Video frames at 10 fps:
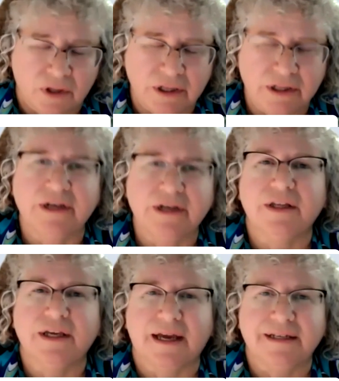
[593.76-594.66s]

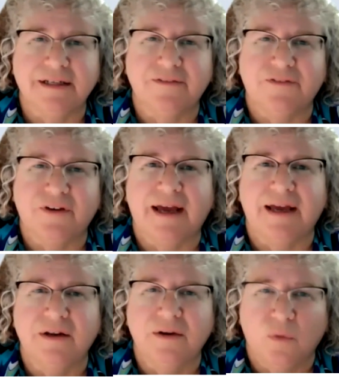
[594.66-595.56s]
clearly
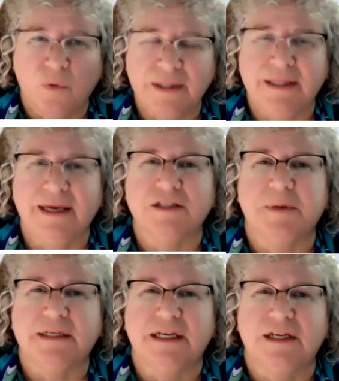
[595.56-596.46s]
identified, what the
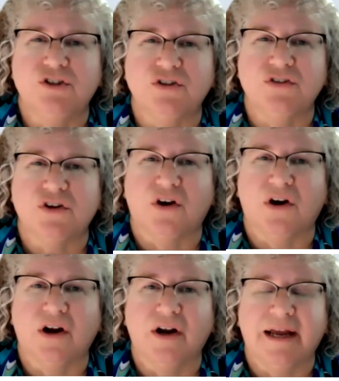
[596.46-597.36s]
expectations
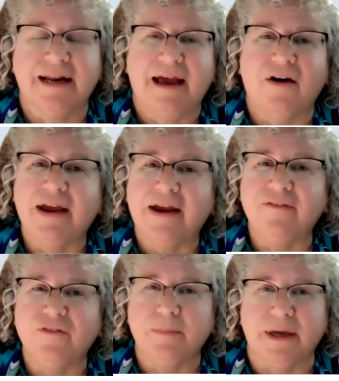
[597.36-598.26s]
are, and how
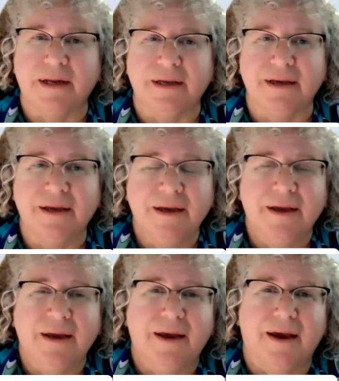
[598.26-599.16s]
everybody
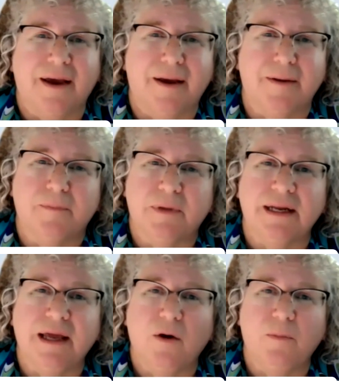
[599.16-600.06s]

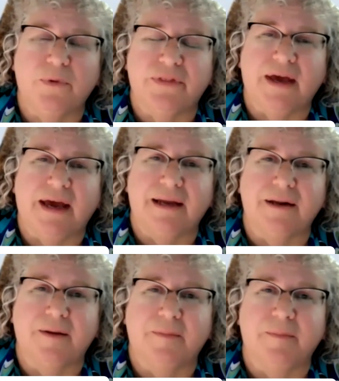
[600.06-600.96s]
can help with that,
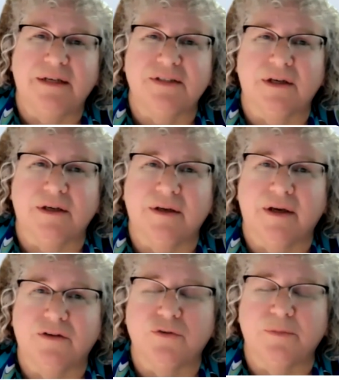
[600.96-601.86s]
it makes
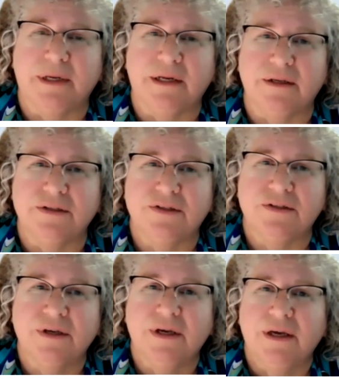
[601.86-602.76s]
a
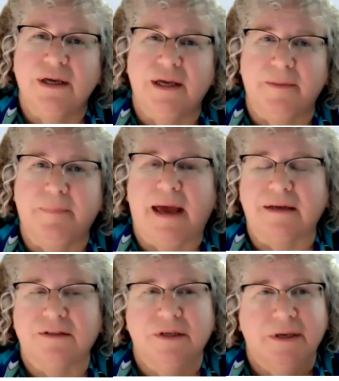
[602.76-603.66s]
tremendous impact.